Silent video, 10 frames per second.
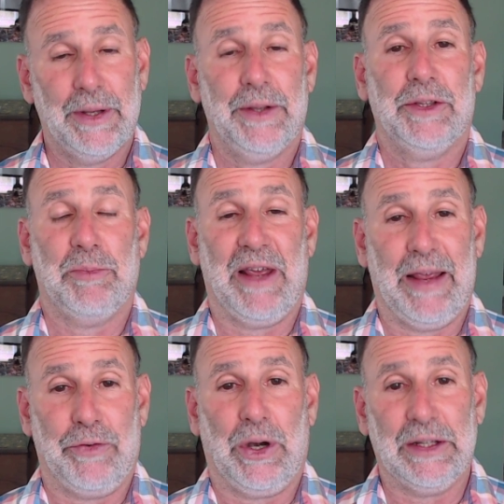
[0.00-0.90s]
the
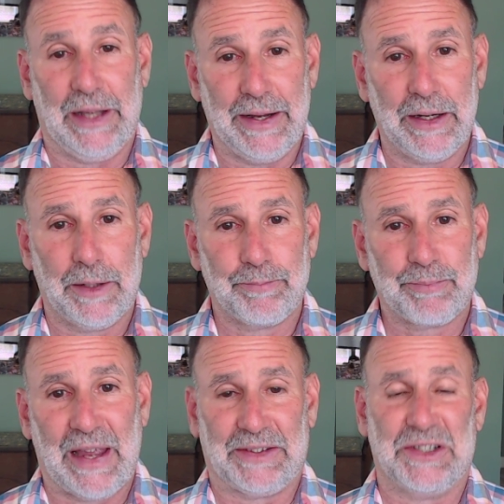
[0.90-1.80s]
behavior I like,
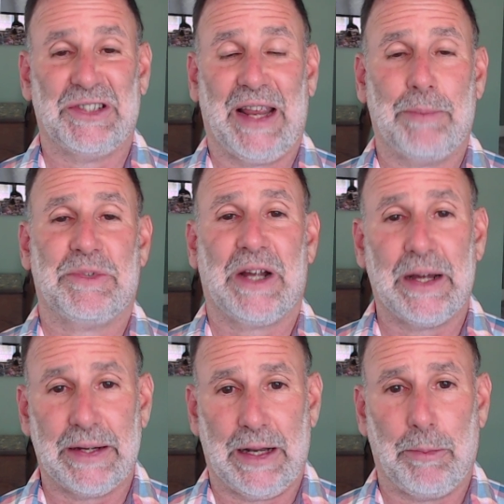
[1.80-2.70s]
at the same
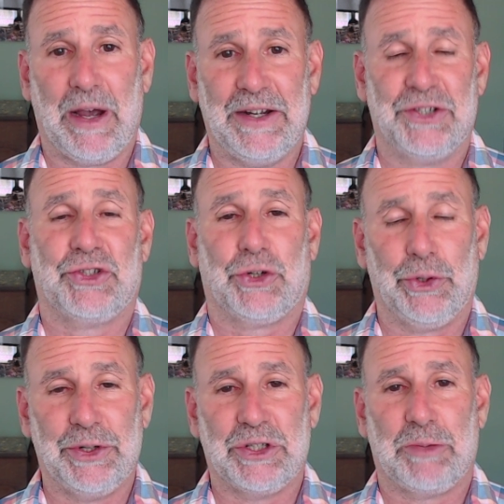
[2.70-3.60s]
time I
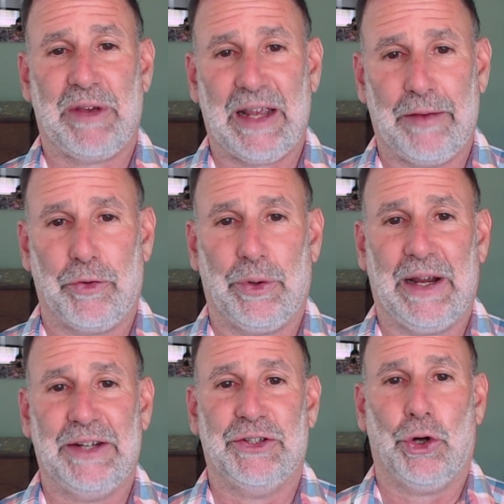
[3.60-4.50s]
discourage the behavior
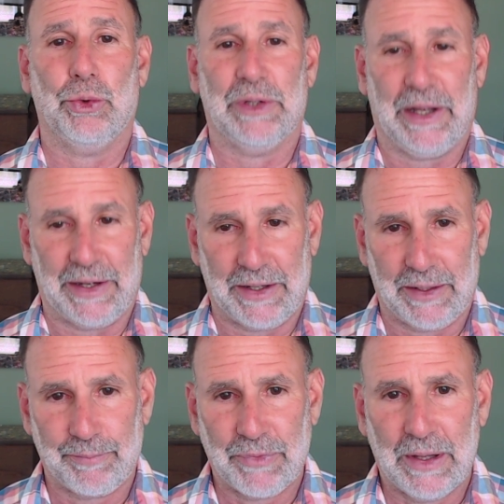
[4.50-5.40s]
I don't like.
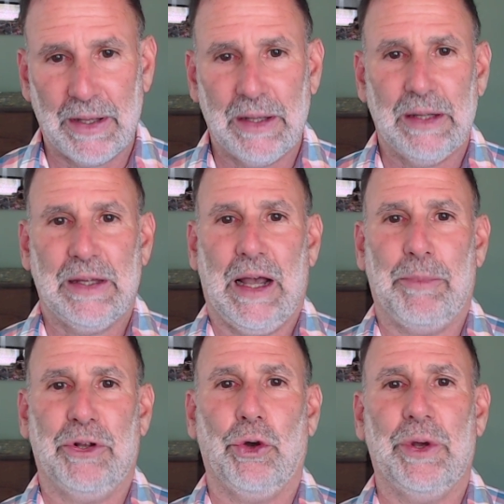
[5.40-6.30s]
I'm
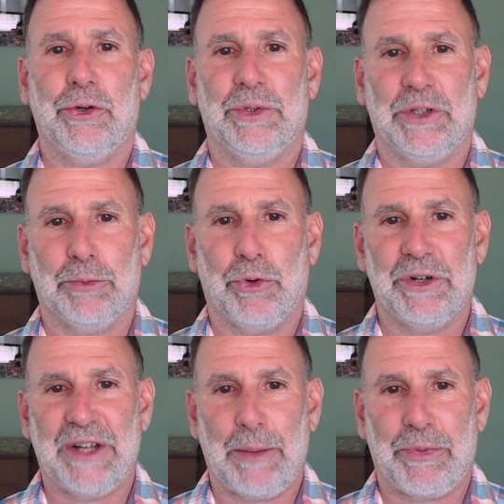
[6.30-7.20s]
going to go into a little more
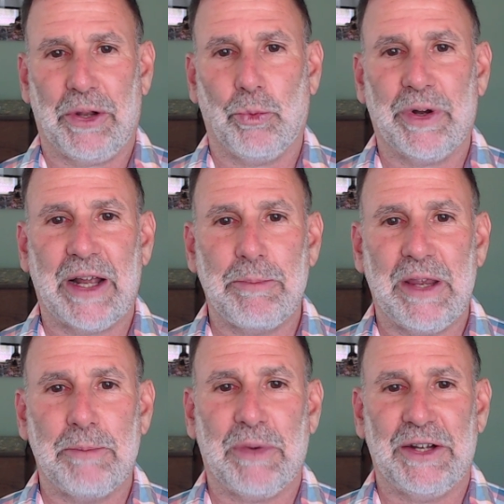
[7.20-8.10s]
depth on what I
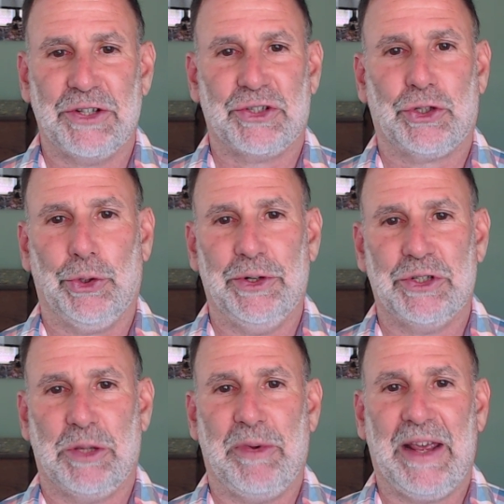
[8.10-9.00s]
mean by discourage
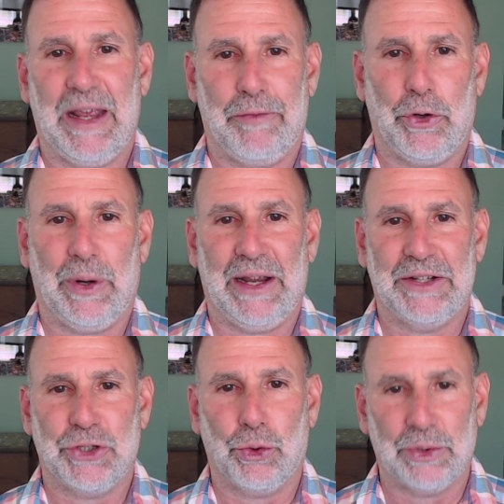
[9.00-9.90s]
the behavior I
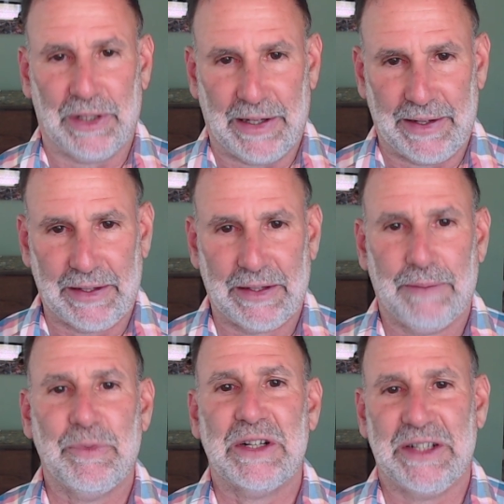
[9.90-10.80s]
don't like
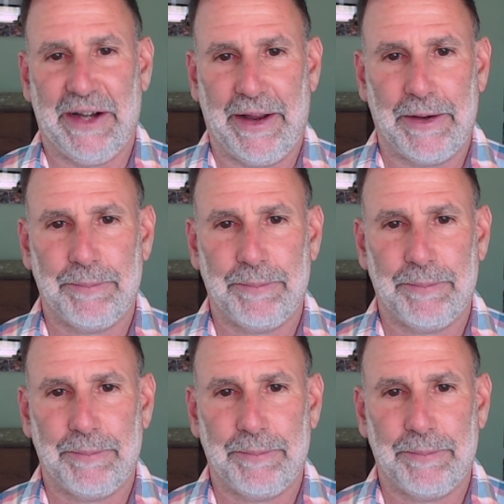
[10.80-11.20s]
today.